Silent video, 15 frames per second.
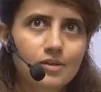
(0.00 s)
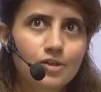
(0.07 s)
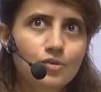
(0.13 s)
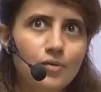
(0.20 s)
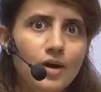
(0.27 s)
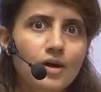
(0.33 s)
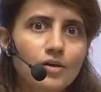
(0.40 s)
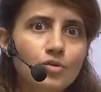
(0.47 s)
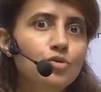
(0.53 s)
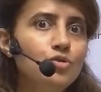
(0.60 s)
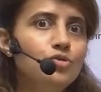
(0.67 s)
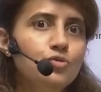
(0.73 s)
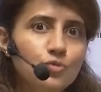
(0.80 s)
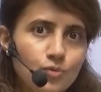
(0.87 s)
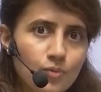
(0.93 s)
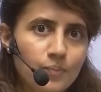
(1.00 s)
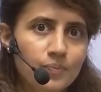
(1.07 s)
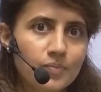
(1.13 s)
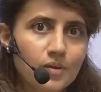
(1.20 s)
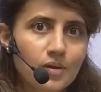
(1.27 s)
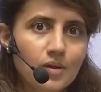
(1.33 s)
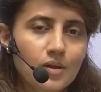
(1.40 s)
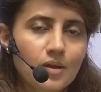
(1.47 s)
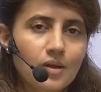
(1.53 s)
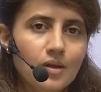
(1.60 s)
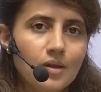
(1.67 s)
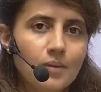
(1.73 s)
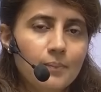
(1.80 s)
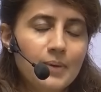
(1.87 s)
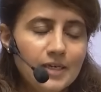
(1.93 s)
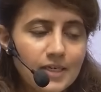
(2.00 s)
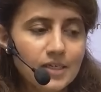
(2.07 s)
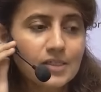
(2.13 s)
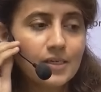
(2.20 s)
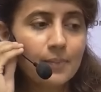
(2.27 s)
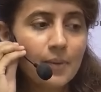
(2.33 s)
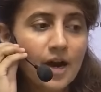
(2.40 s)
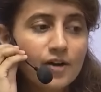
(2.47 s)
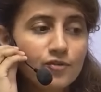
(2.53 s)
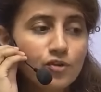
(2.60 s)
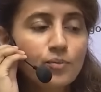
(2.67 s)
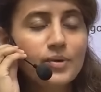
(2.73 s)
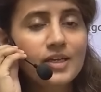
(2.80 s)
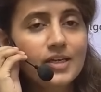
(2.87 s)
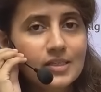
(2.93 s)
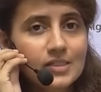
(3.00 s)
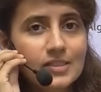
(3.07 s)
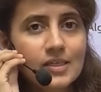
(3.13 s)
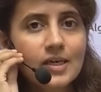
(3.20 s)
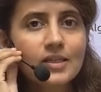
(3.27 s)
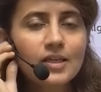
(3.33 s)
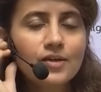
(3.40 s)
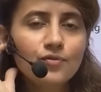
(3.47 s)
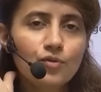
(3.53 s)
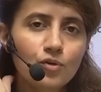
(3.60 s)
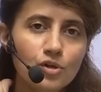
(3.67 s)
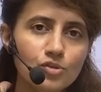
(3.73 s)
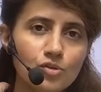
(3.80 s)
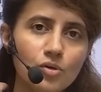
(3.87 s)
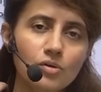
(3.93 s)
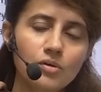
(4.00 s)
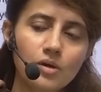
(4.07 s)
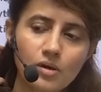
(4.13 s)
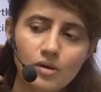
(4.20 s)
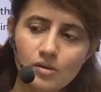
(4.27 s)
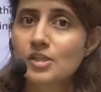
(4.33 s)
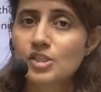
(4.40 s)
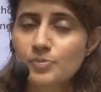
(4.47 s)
you are good to go. But yes, apart from DSA, they focus on,